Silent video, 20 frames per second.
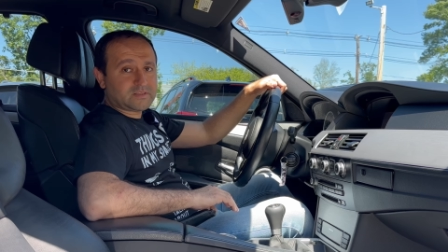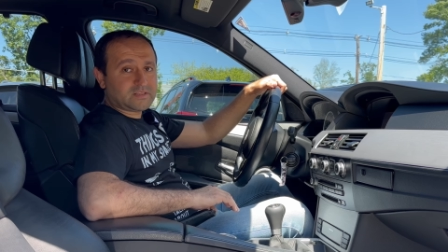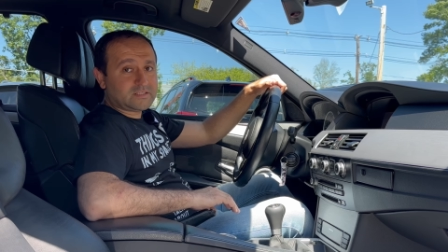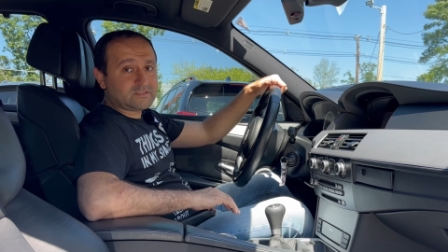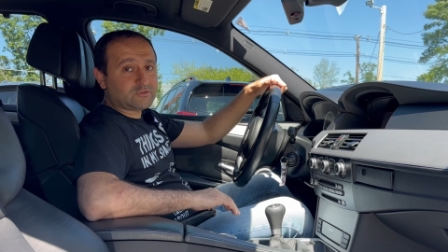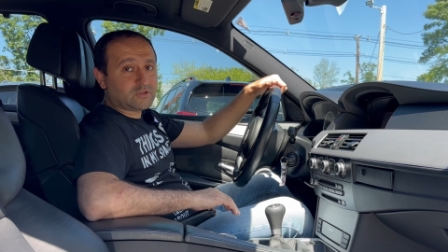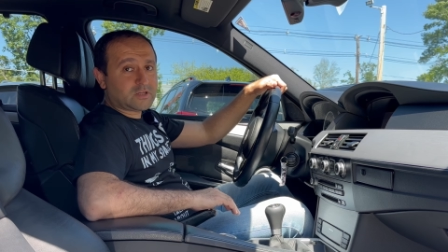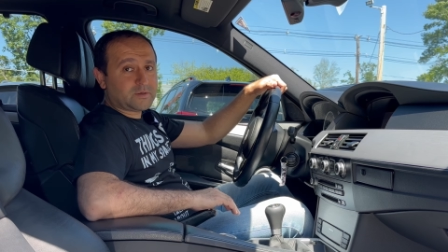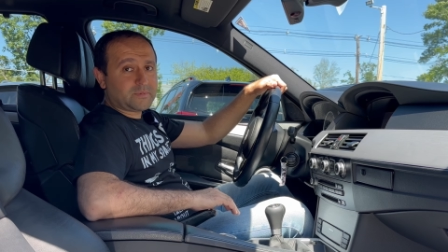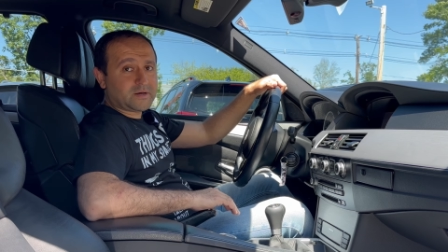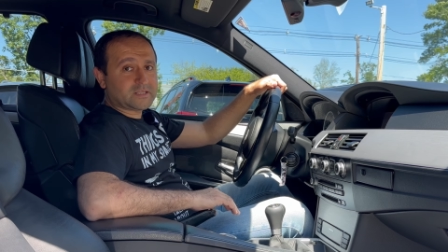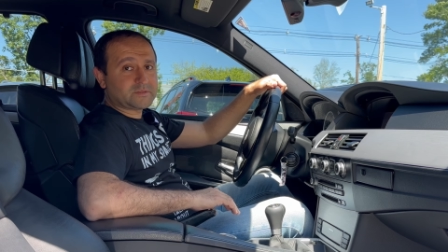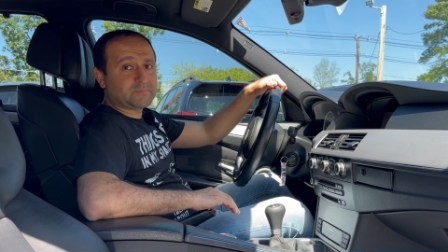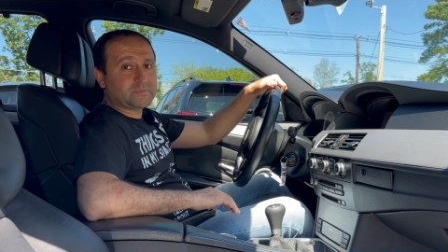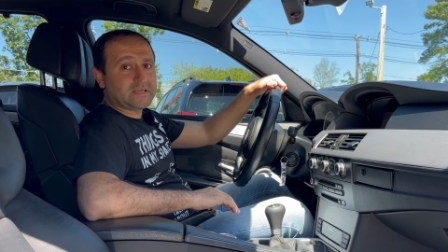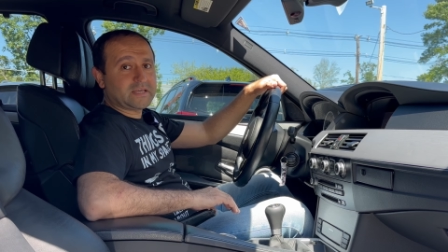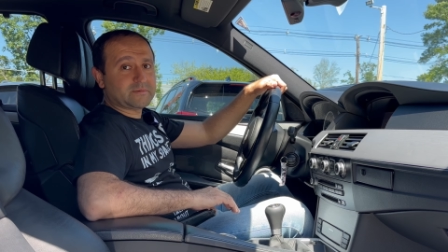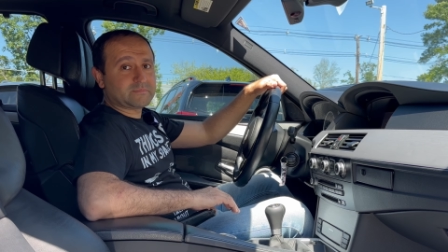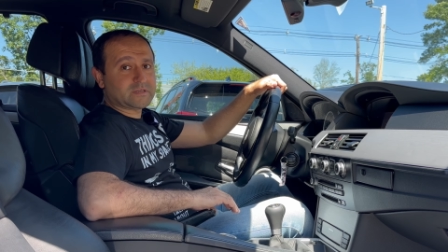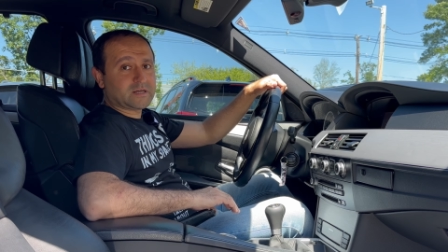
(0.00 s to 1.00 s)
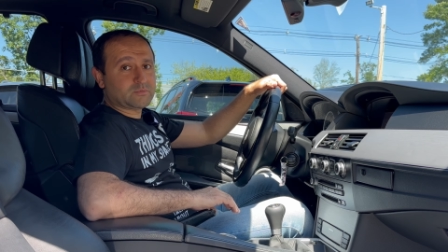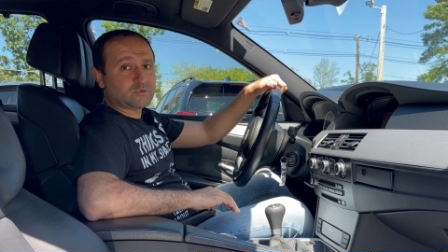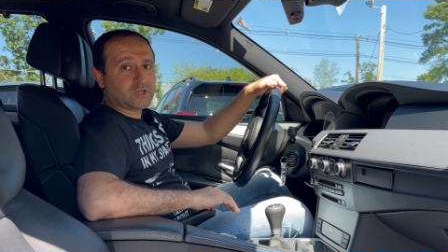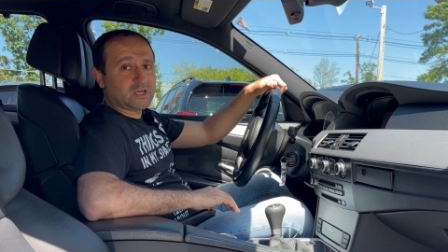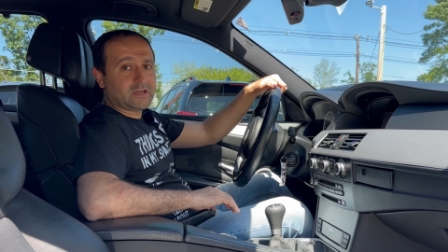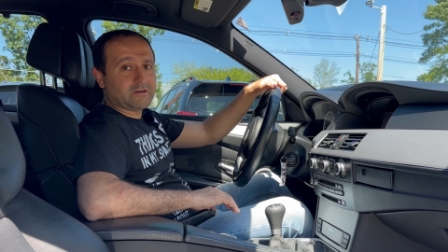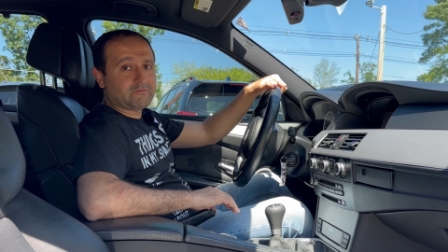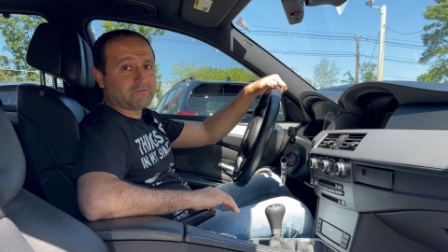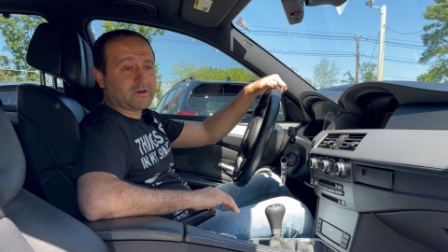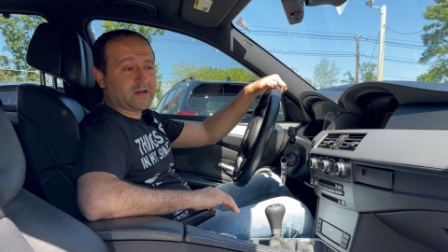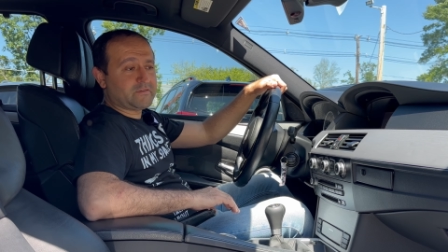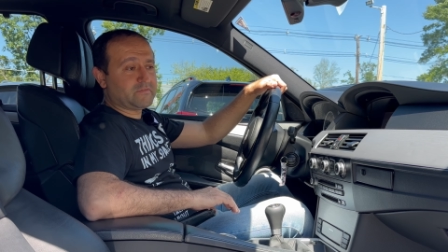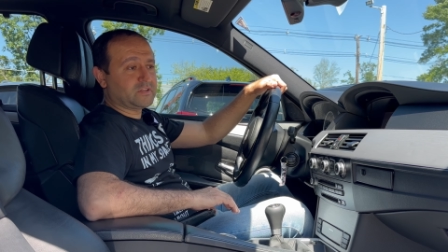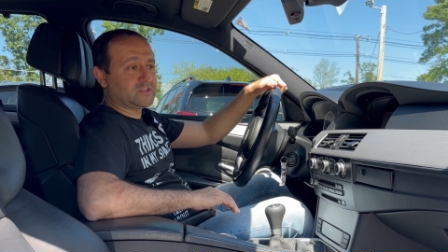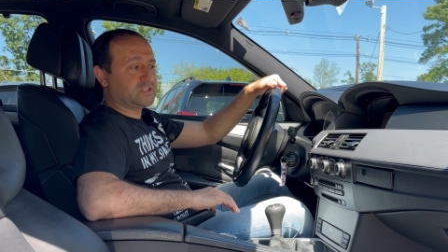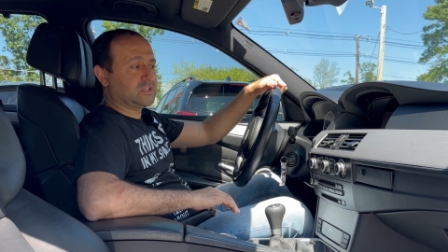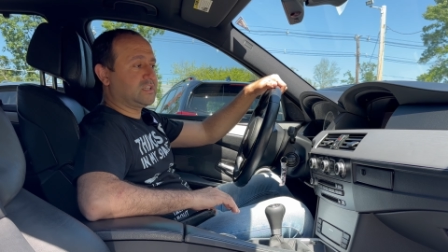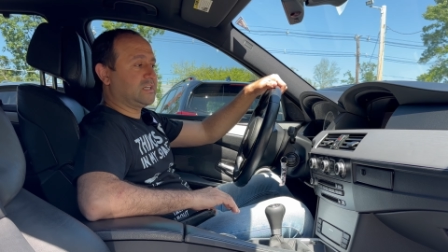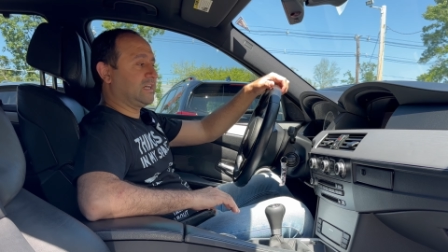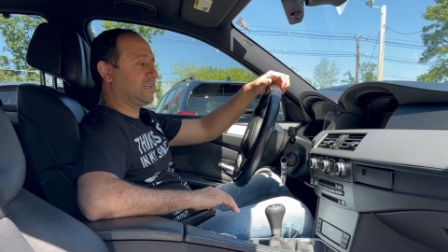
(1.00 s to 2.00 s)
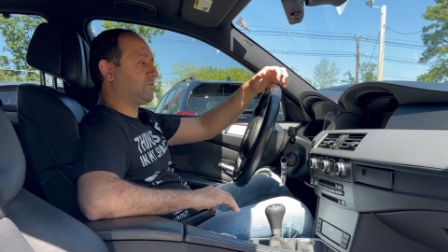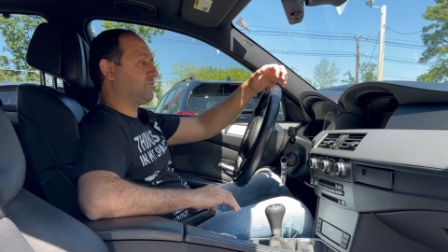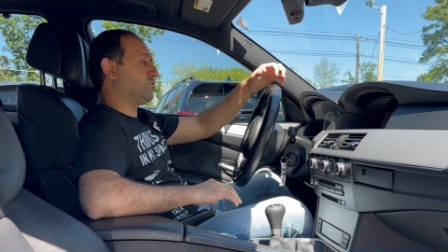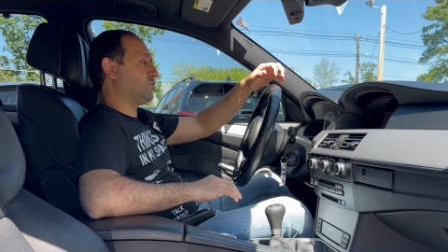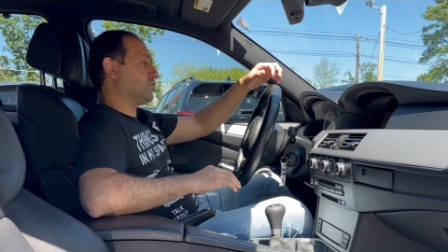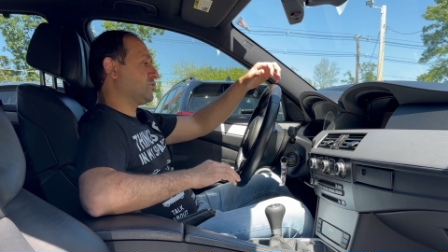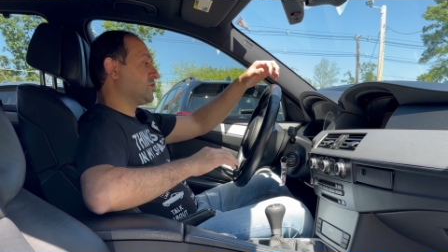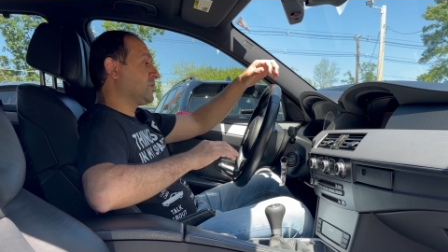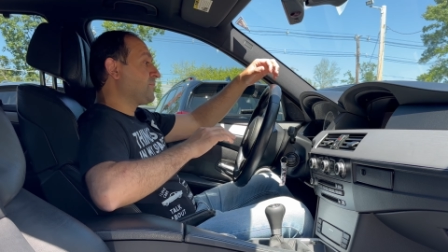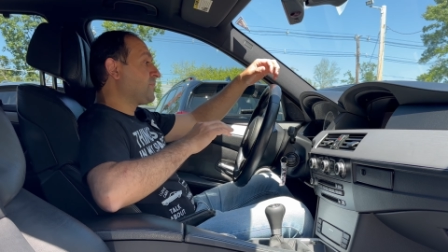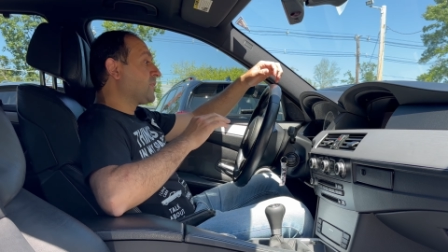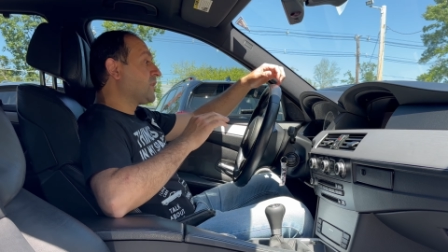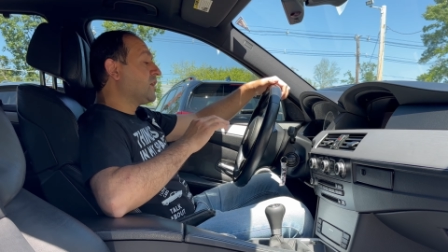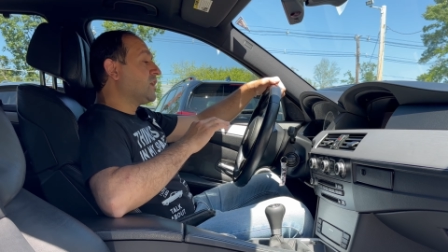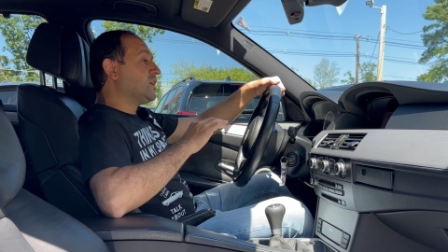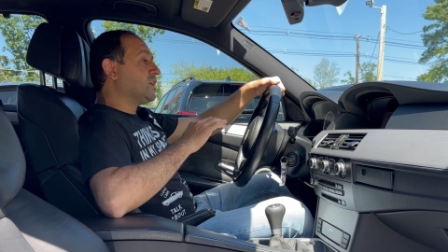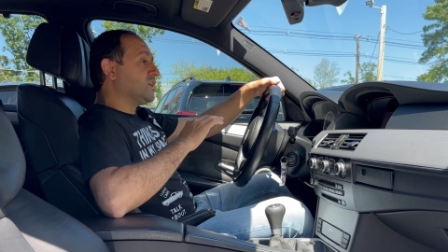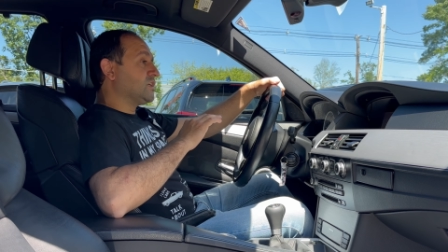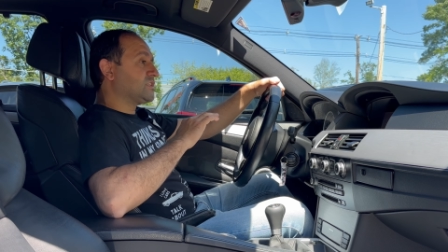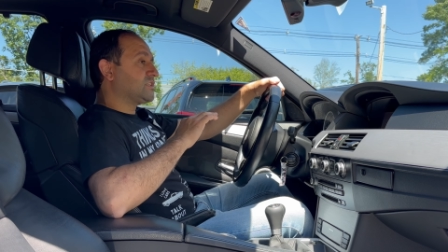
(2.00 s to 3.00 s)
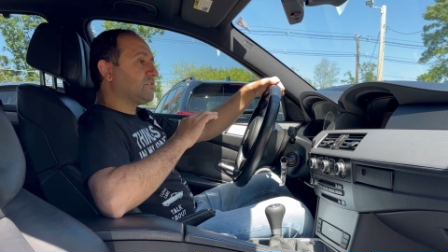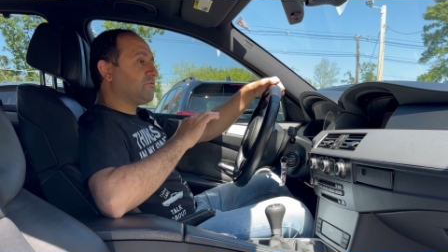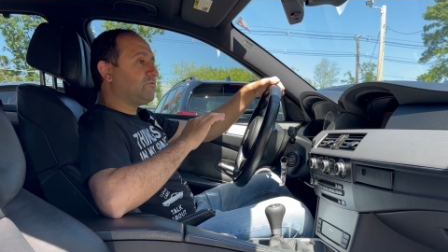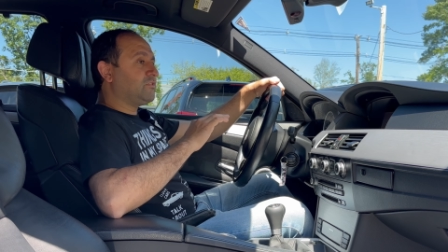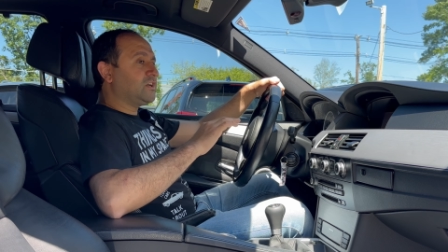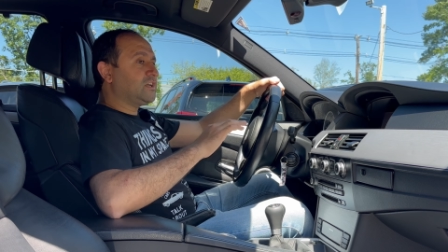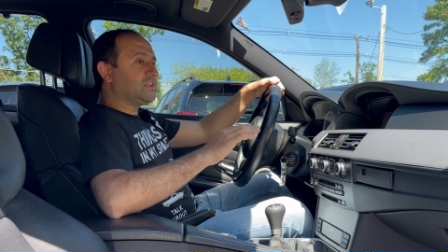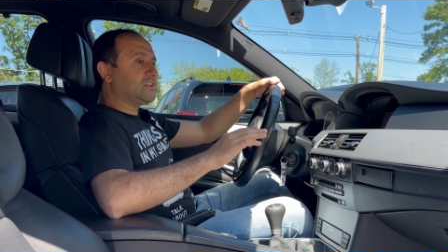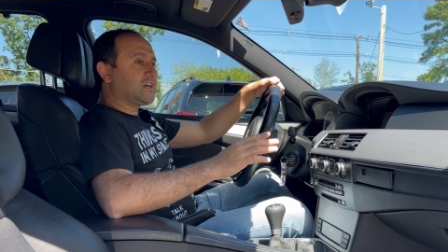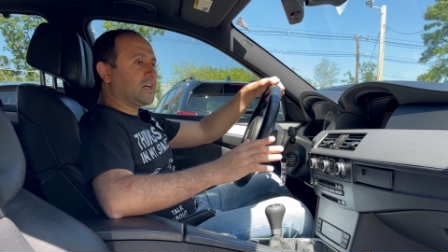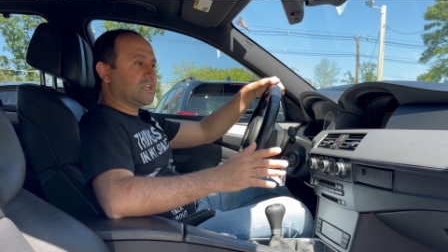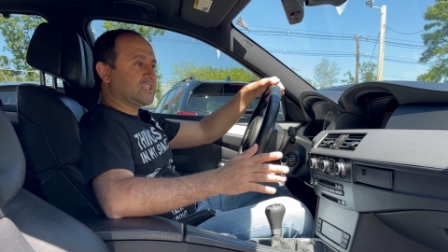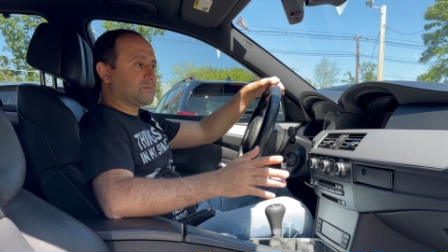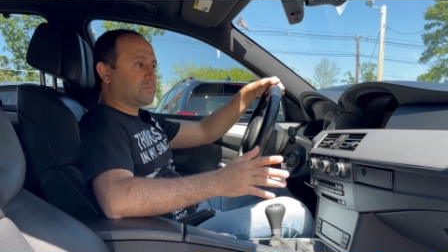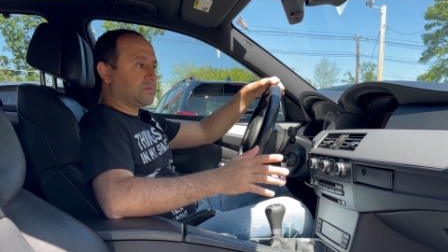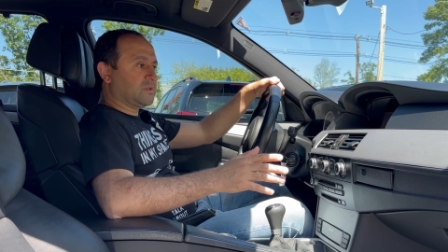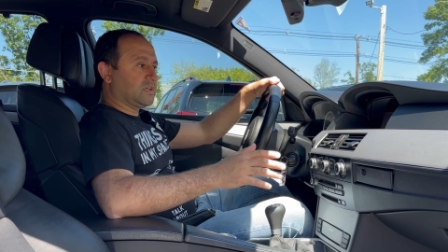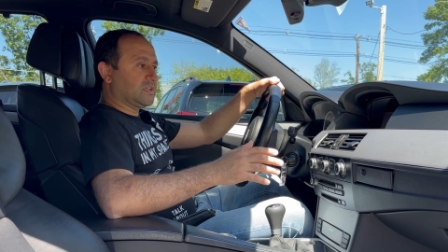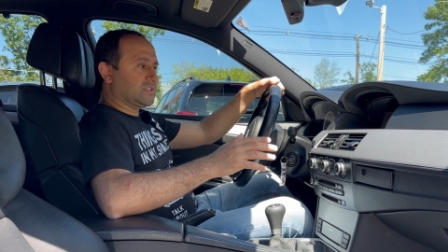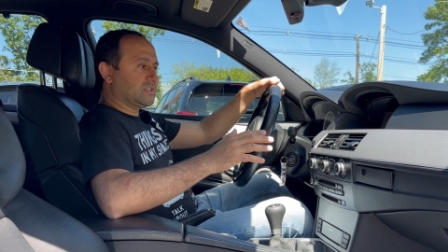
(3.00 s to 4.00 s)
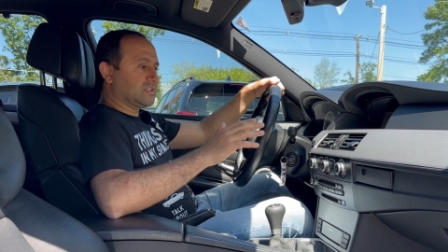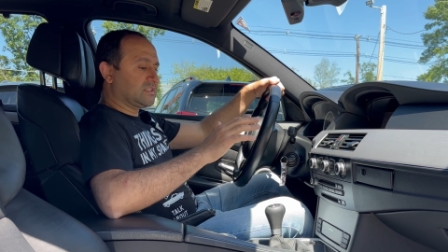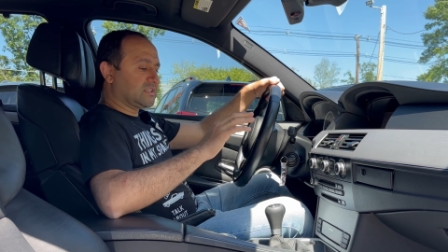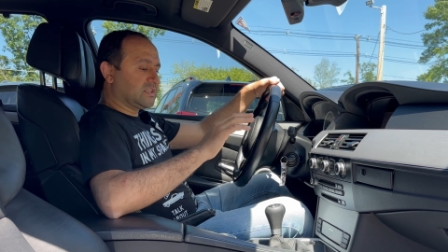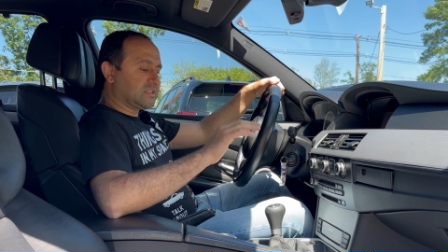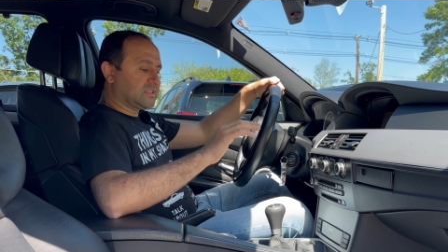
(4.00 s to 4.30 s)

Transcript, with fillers: let's talk about BMW M5 interior at first. It's a very nice place. It's a